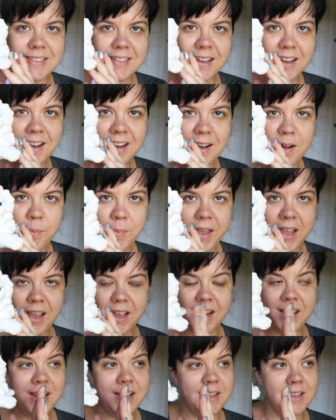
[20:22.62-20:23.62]

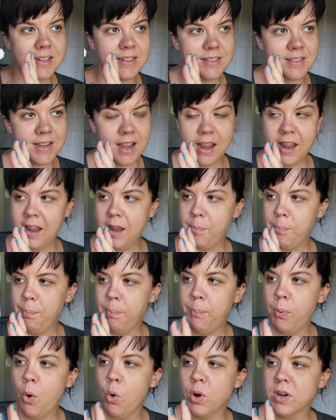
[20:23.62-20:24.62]
and he is a
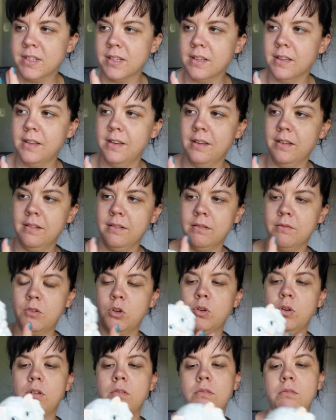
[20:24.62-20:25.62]
porcelain
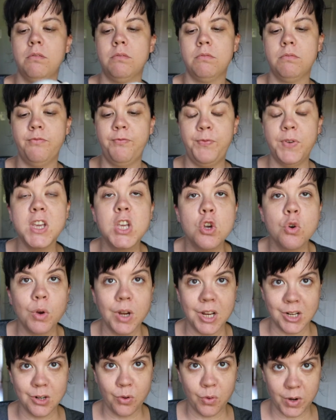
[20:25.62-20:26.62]

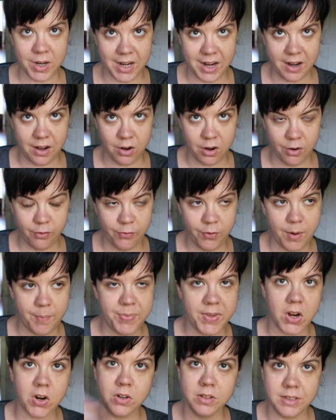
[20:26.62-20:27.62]
figurine creator from
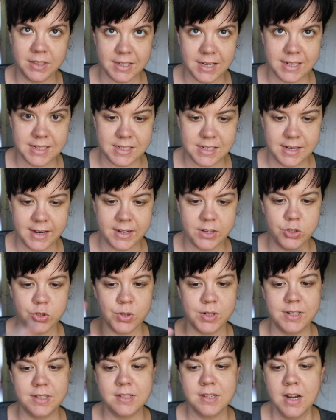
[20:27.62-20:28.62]
the early
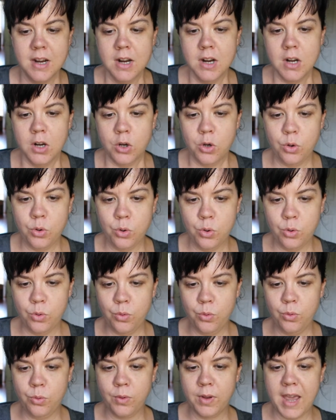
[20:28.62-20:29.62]
1900s
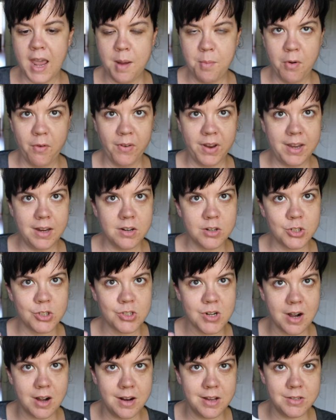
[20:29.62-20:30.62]
who came over here,
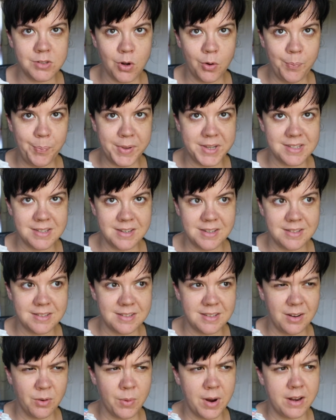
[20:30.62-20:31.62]
started his own
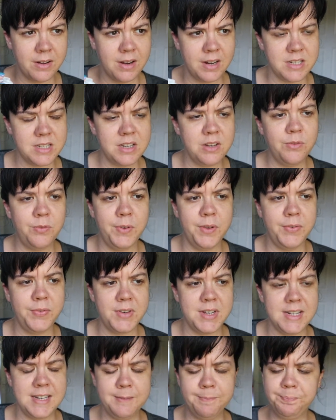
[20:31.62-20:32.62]
business around
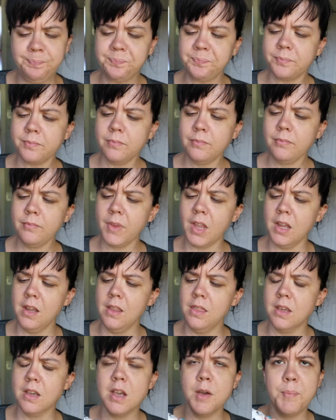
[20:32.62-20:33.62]
1950,
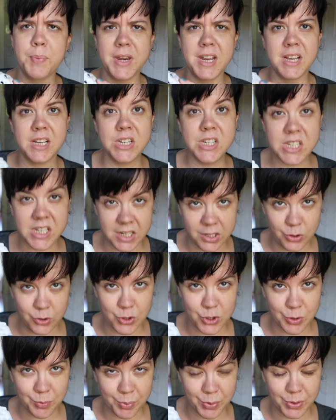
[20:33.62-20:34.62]
and the company
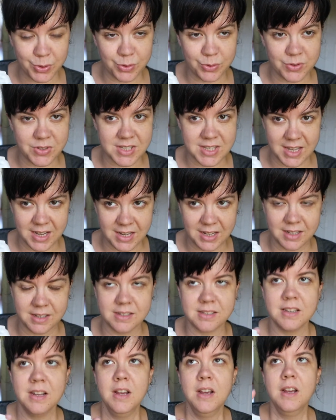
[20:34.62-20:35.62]
continued to produce
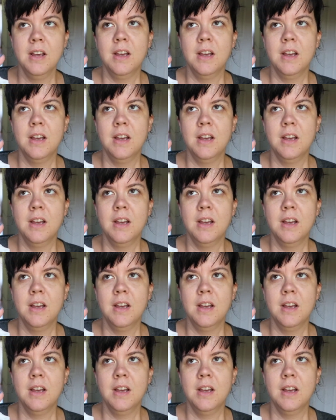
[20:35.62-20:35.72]
things.